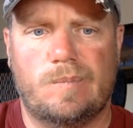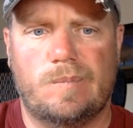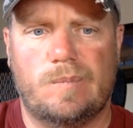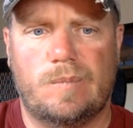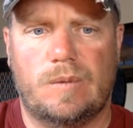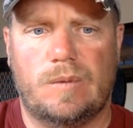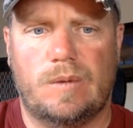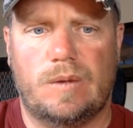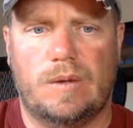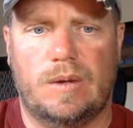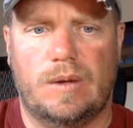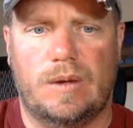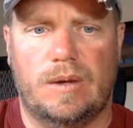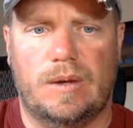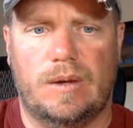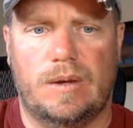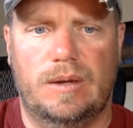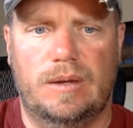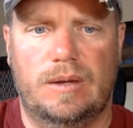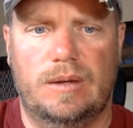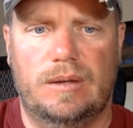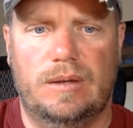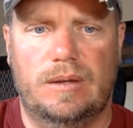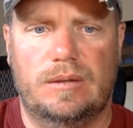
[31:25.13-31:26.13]

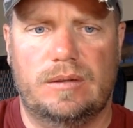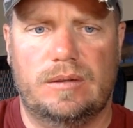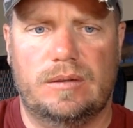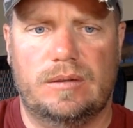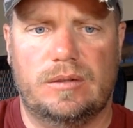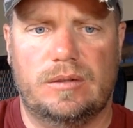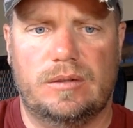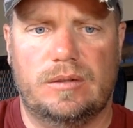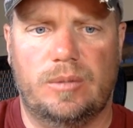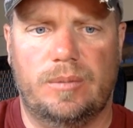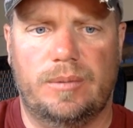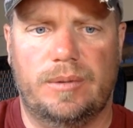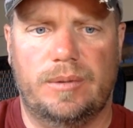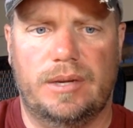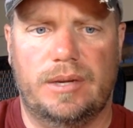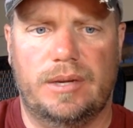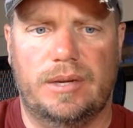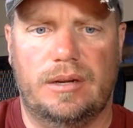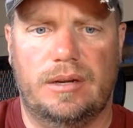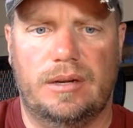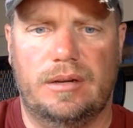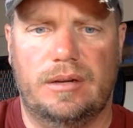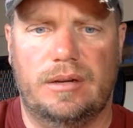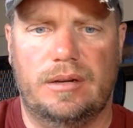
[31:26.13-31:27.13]
okay, it's your
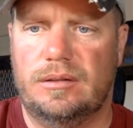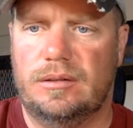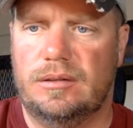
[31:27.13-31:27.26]
PR.